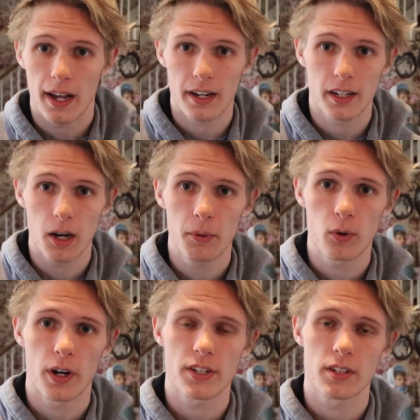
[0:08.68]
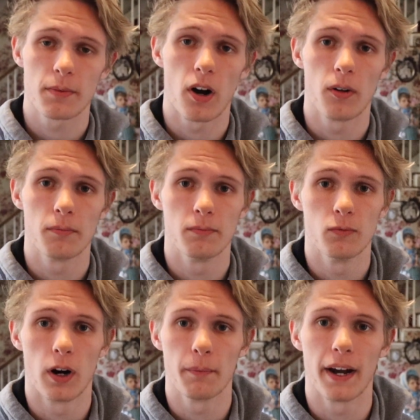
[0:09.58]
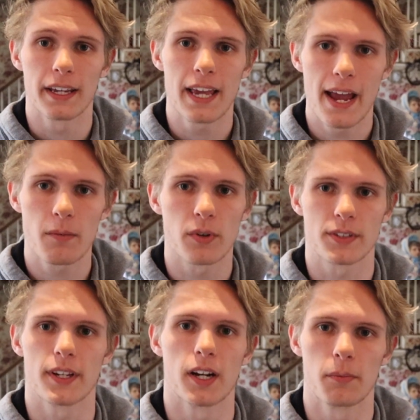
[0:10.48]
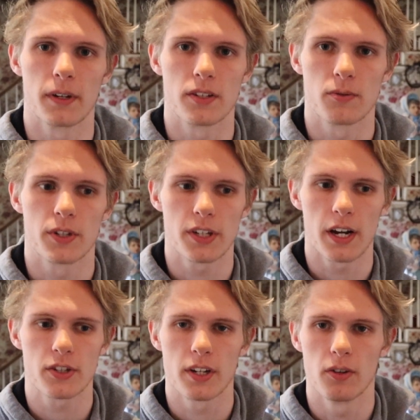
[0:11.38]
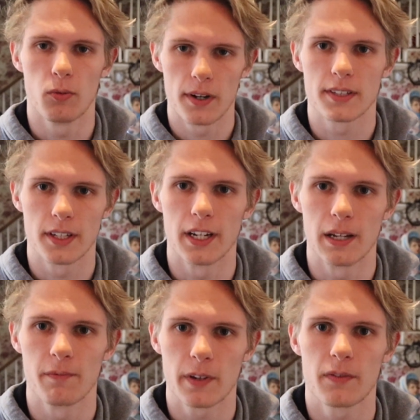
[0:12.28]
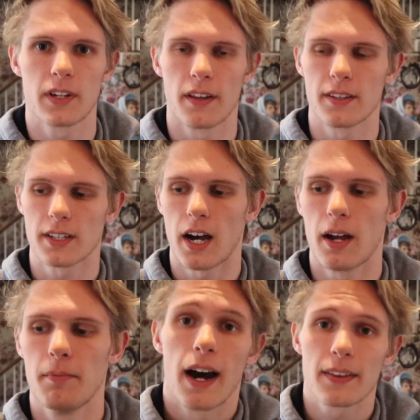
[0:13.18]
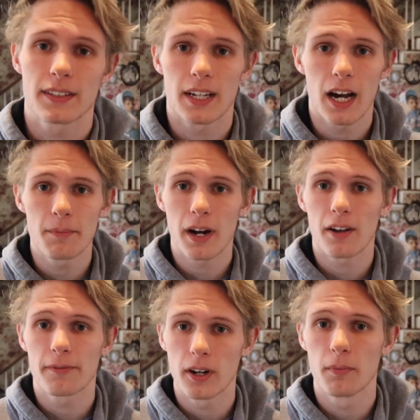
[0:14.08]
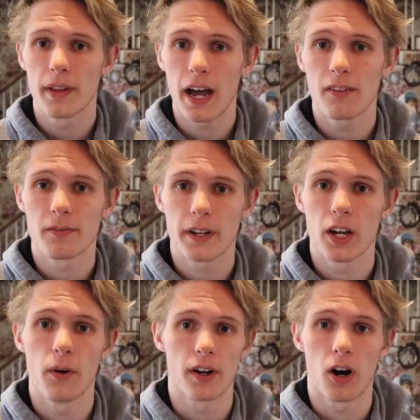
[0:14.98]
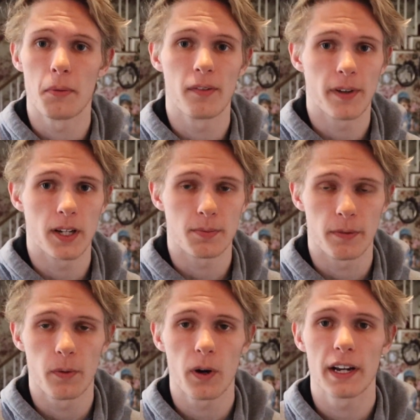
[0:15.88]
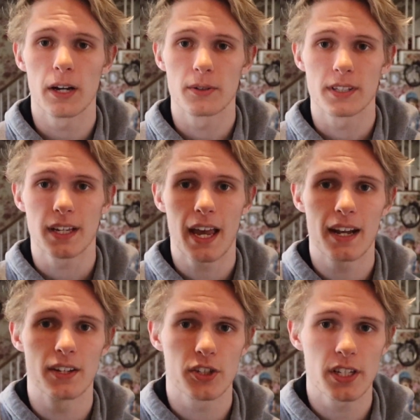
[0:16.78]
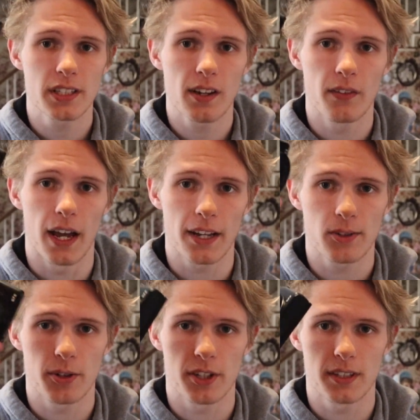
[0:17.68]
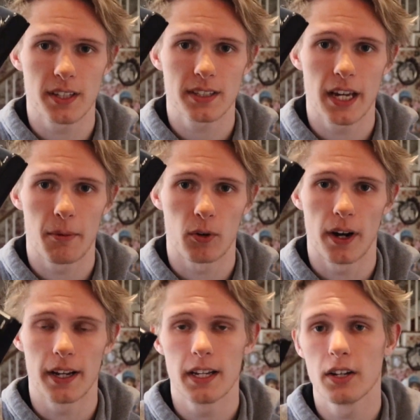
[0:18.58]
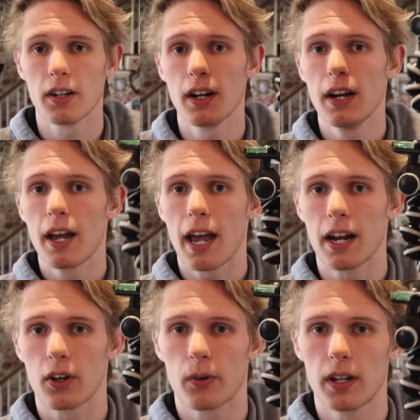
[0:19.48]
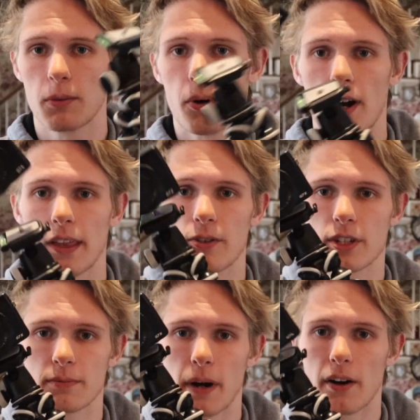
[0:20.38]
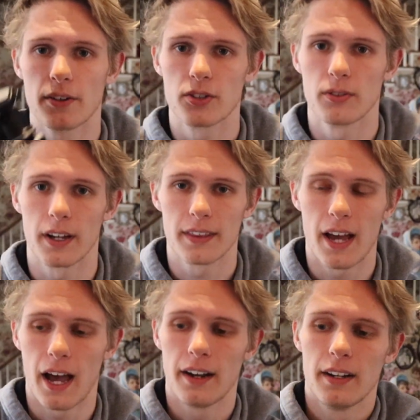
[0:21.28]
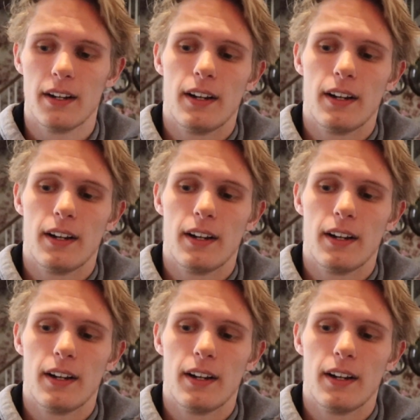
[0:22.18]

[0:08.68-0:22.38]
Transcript: I had a couple questions about what my camera setup is, which actually it wasn't an M50 at the time. At the time that I filmed that video and all my videos before it, it was the Canon G7X, which is this camera right here, and a GorillaPod that would just mount into like that.